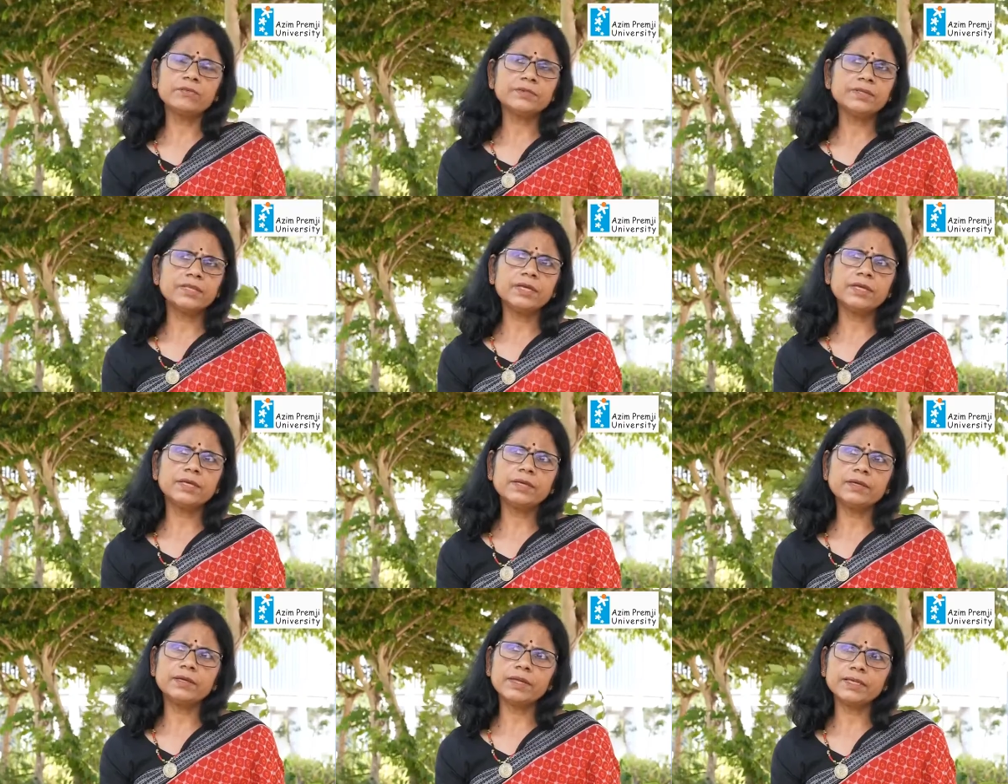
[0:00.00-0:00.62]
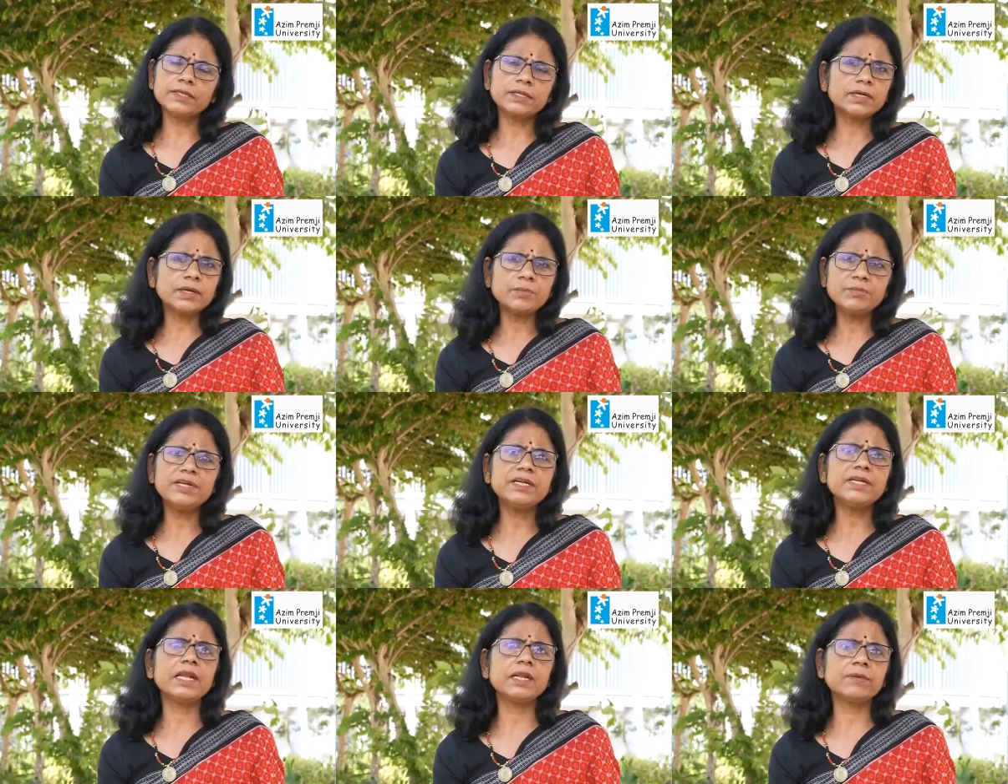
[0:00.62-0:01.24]
the, at the
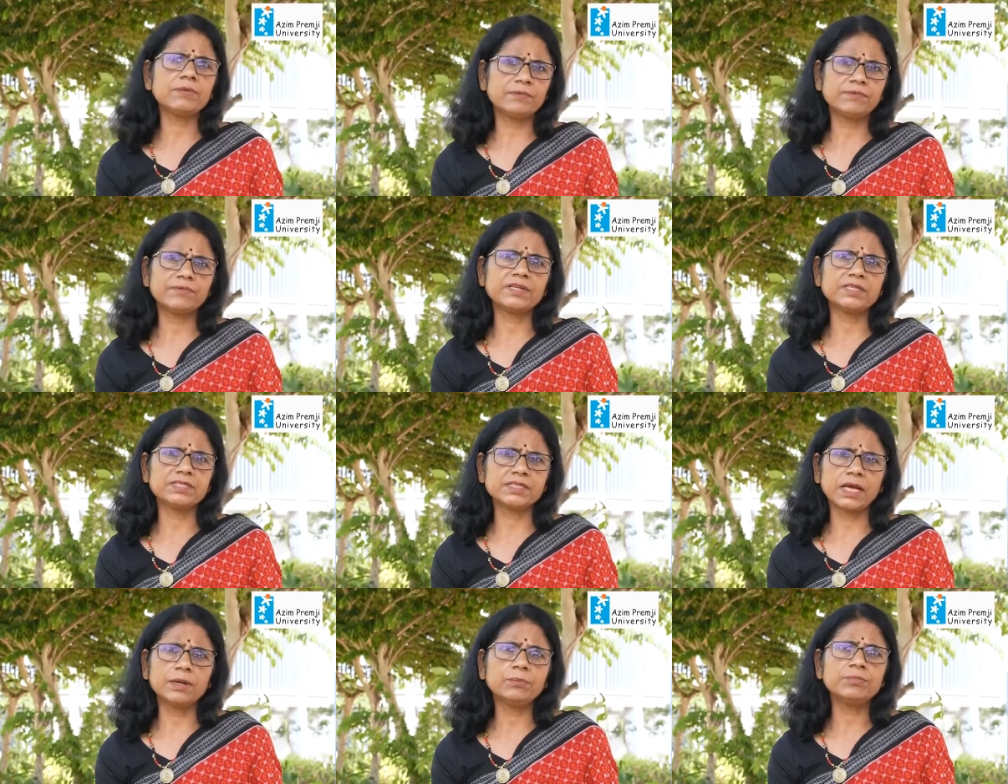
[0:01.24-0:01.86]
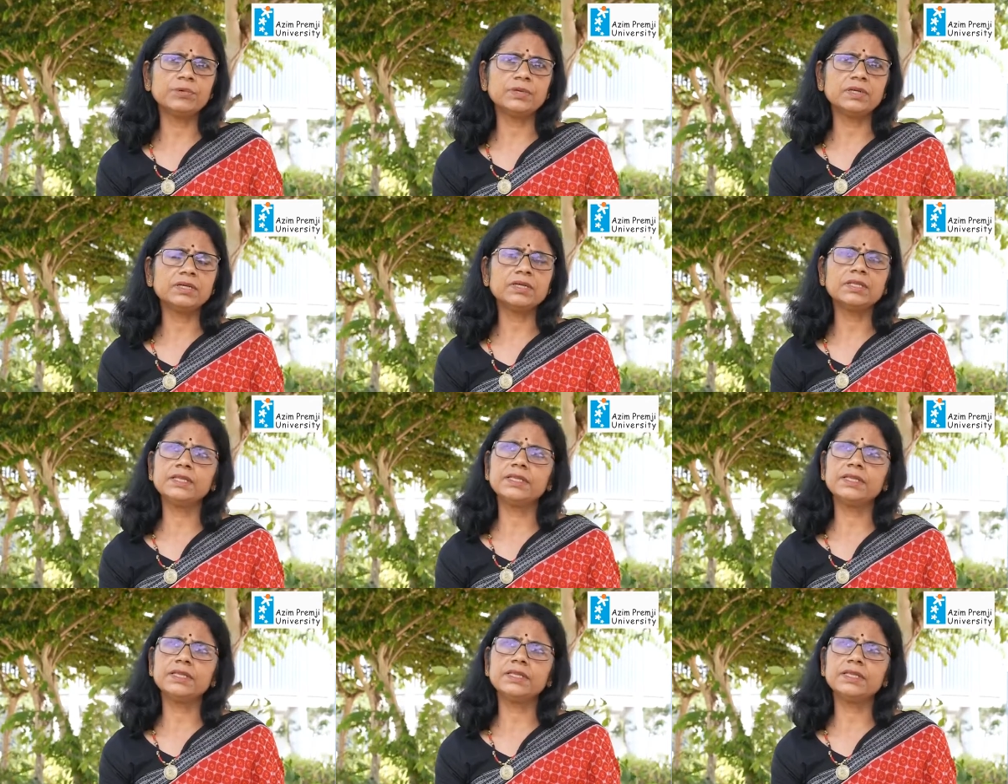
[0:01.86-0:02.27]
community level, for example,